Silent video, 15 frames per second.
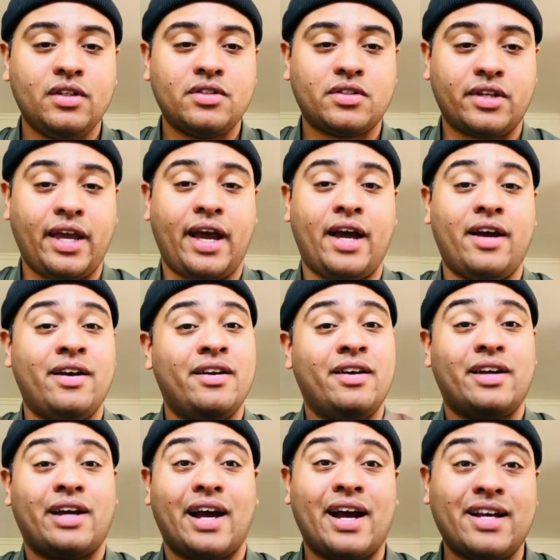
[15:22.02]
yeah,
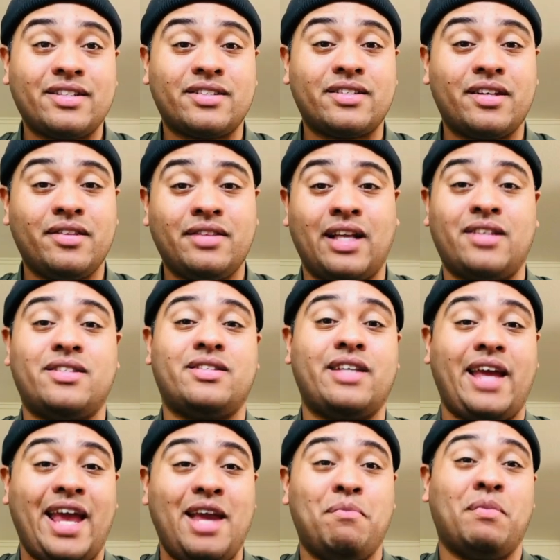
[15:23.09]
guys, that's
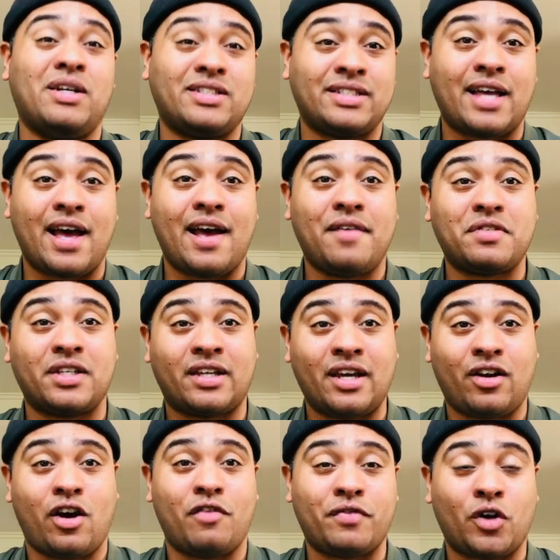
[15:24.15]
the 8 must-haves to
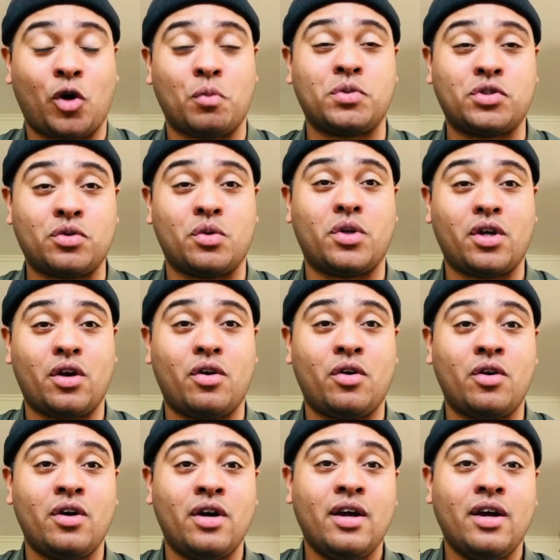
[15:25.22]
kick off your home studio,